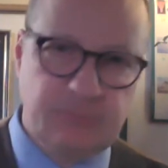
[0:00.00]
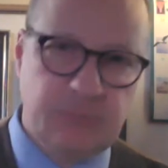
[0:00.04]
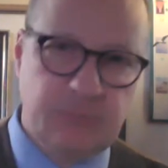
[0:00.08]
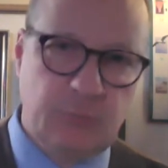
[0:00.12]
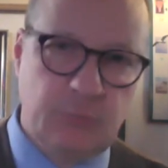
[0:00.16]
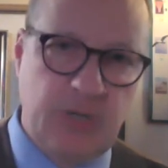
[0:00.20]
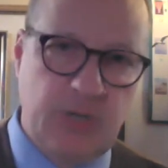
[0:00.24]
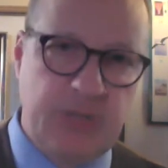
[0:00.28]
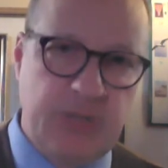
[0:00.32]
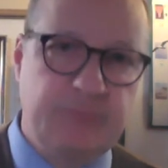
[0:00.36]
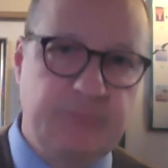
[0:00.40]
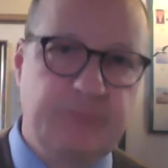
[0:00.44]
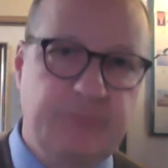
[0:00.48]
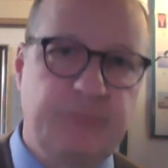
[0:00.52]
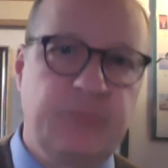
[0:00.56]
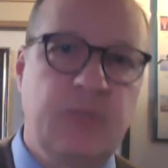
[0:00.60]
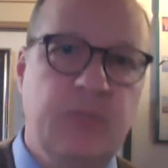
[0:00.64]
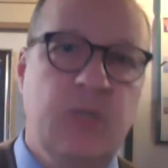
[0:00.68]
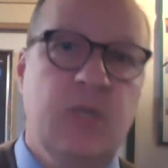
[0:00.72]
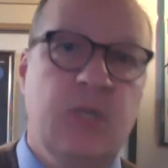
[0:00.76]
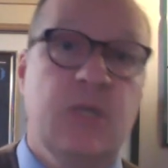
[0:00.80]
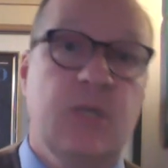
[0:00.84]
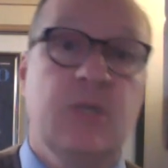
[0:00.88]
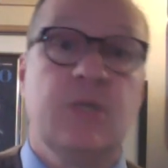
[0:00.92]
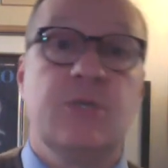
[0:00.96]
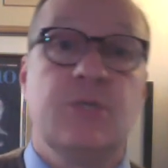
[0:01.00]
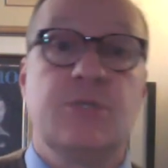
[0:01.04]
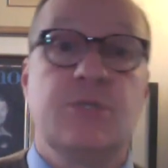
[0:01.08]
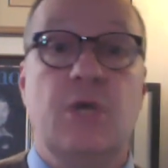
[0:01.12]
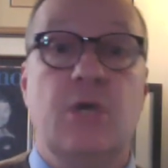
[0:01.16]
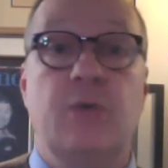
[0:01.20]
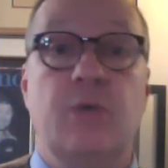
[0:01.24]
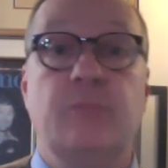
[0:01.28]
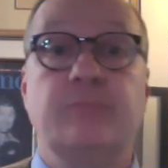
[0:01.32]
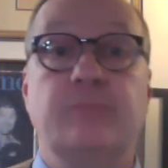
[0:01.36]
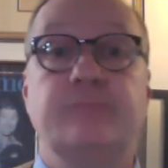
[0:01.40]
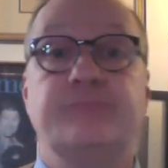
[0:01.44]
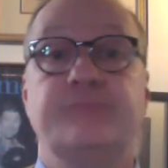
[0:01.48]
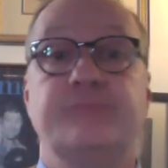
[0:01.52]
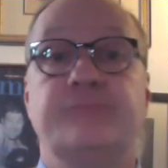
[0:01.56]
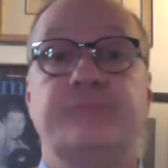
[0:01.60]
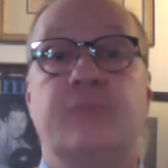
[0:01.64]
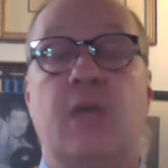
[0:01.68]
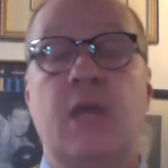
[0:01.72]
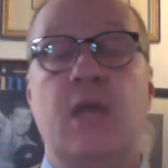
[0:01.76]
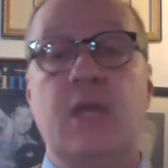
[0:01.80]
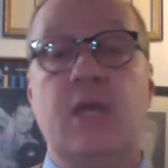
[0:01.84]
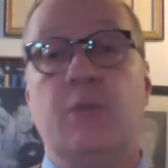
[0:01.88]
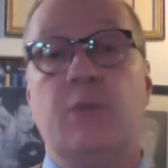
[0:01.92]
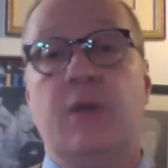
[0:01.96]
Great. So
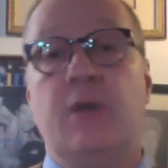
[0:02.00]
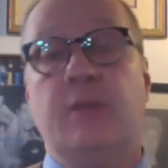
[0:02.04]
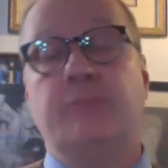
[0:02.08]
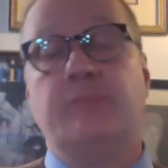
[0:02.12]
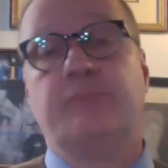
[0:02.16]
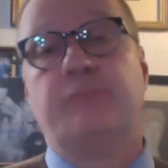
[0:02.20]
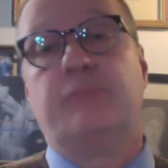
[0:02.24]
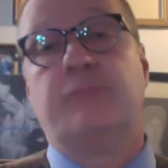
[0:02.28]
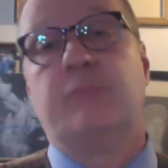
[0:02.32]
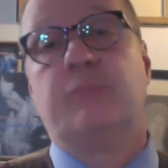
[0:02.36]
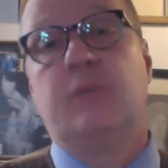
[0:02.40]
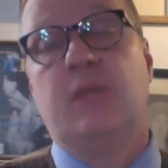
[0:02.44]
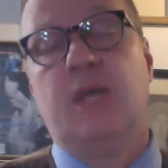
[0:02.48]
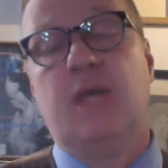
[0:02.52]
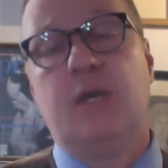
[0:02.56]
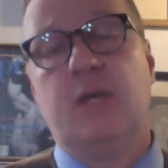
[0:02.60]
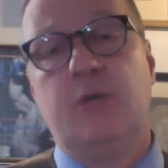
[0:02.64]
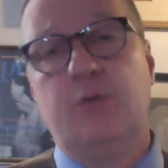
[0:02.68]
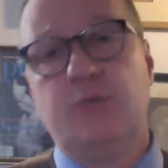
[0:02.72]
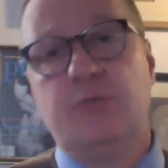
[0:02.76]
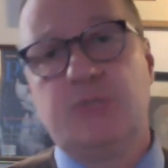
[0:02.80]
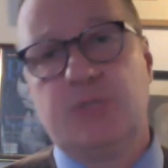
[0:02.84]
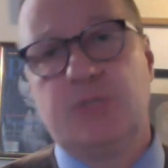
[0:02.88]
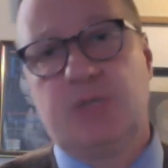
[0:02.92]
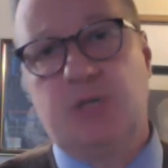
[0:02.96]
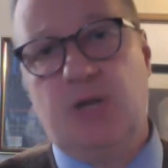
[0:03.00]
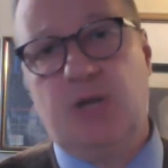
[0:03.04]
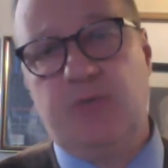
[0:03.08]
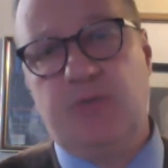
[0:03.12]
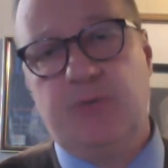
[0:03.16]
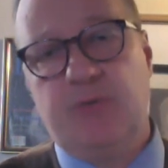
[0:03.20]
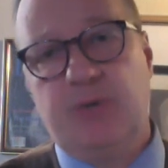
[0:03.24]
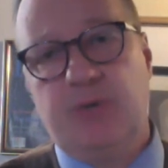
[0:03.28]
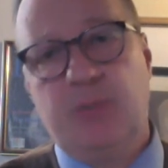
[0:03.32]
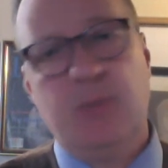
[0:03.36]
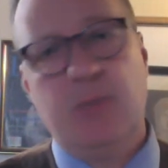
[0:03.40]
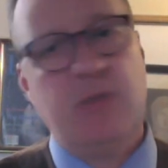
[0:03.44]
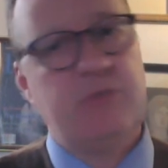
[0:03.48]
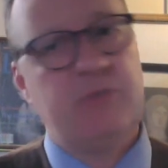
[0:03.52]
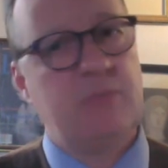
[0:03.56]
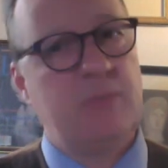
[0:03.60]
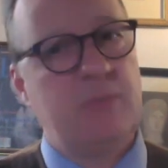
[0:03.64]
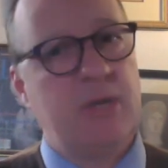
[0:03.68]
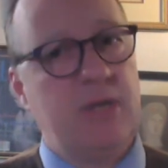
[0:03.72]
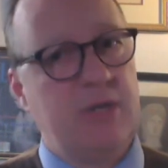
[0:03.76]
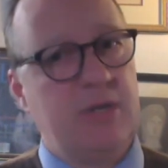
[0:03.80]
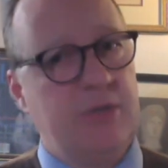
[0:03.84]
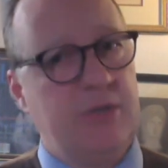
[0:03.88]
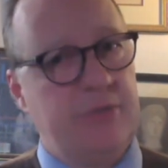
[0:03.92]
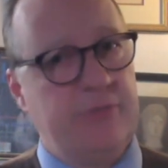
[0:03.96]
anyway, a lot of news to cover, and I'm gonna have to
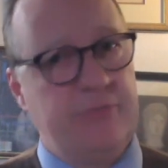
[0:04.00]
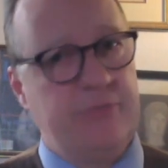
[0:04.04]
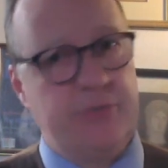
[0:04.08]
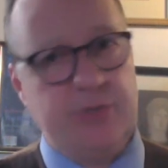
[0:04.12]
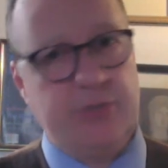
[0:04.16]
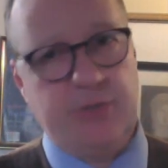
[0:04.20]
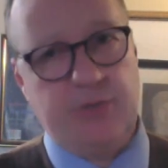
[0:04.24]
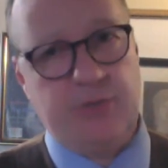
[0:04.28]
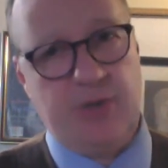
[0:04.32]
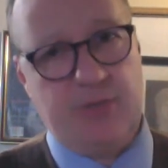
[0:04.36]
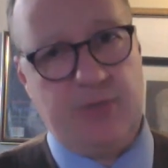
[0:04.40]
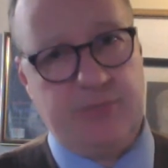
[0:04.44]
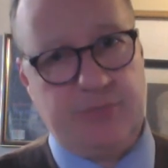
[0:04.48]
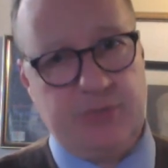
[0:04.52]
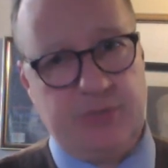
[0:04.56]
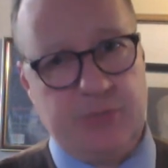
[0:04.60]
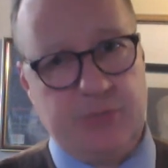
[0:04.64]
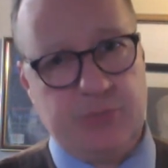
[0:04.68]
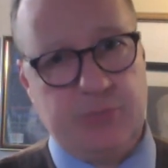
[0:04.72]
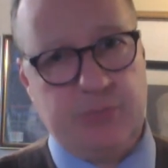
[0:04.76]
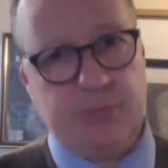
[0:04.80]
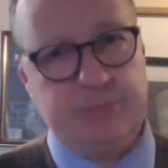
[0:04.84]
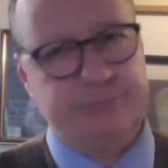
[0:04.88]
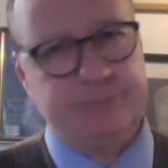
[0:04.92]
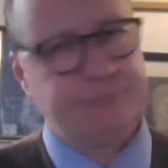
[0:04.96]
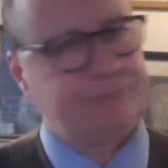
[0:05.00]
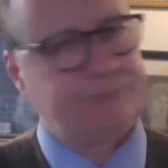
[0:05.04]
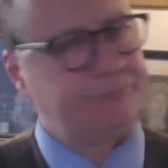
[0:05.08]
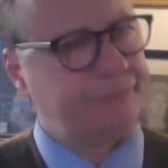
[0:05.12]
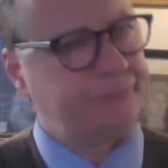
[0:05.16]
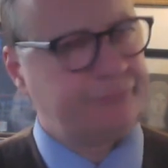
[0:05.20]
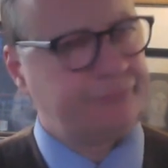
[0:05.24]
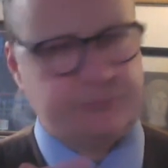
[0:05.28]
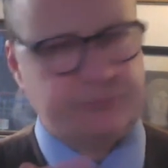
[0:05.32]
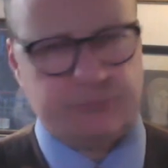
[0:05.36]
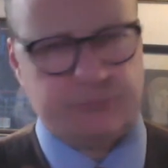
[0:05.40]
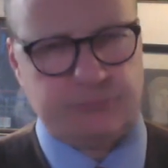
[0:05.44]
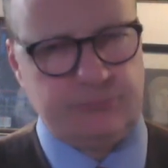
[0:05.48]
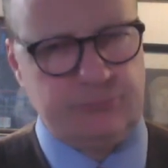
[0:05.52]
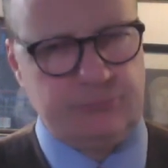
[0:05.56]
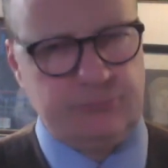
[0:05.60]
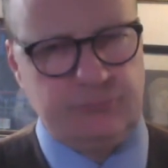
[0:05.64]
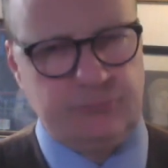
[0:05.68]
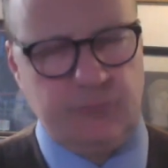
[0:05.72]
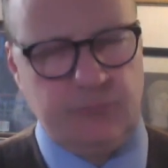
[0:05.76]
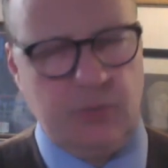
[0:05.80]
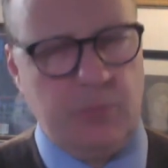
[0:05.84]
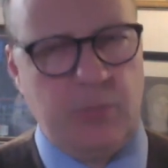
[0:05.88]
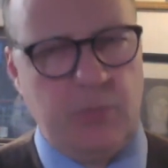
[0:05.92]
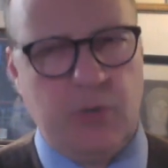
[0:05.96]
make another video after this one
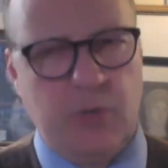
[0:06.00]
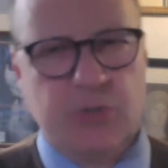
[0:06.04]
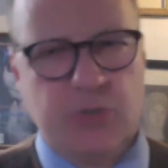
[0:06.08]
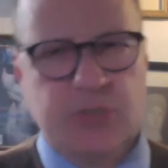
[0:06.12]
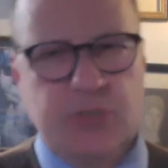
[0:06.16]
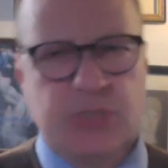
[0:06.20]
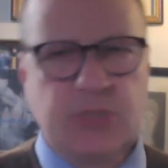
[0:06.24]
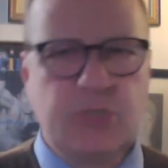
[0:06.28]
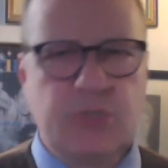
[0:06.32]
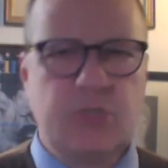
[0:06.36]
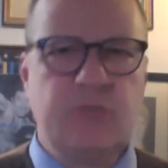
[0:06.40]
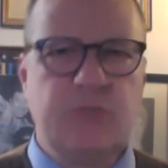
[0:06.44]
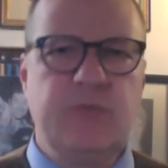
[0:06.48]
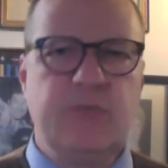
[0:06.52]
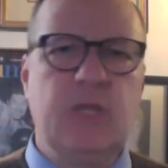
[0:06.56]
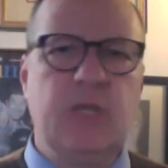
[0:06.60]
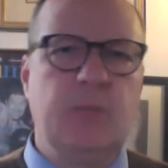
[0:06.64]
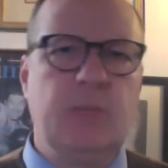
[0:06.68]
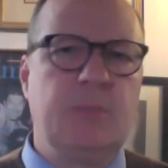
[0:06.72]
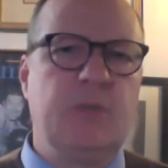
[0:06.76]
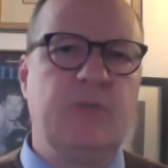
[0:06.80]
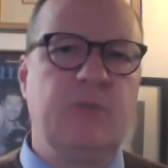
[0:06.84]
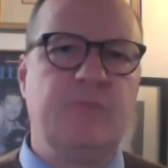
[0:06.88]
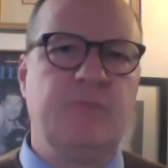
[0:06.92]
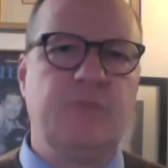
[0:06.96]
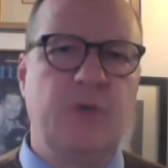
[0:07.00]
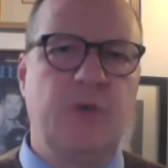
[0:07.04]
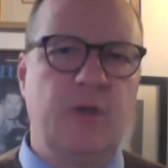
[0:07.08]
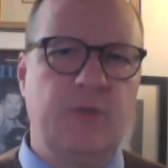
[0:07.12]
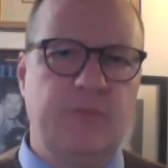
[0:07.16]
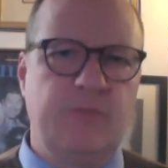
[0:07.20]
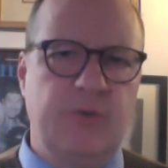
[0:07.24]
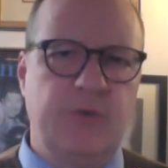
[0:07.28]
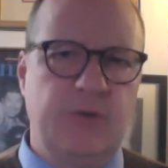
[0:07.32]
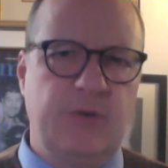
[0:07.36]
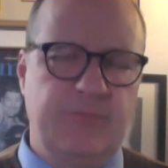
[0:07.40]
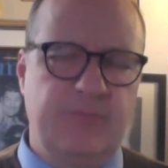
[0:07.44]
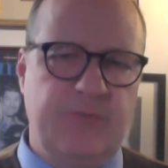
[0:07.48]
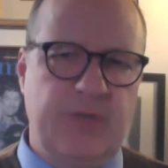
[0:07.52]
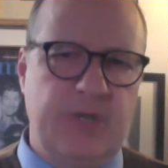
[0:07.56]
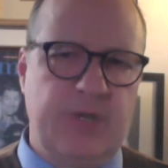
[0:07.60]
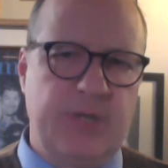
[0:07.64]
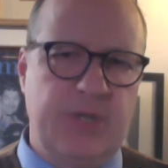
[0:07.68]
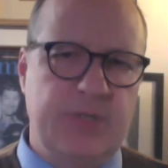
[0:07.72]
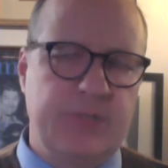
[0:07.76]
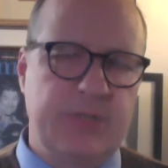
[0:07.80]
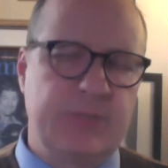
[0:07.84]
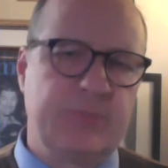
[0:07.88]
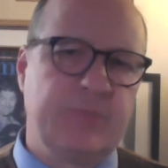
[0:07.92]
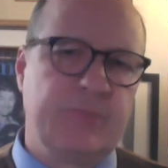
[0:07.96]
because things are developing very very
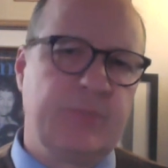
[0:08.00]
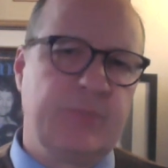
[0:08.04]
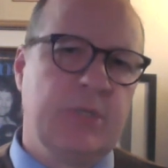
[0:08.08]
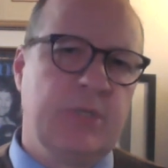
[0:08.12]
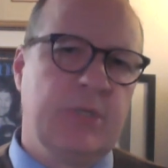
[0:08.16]
fast.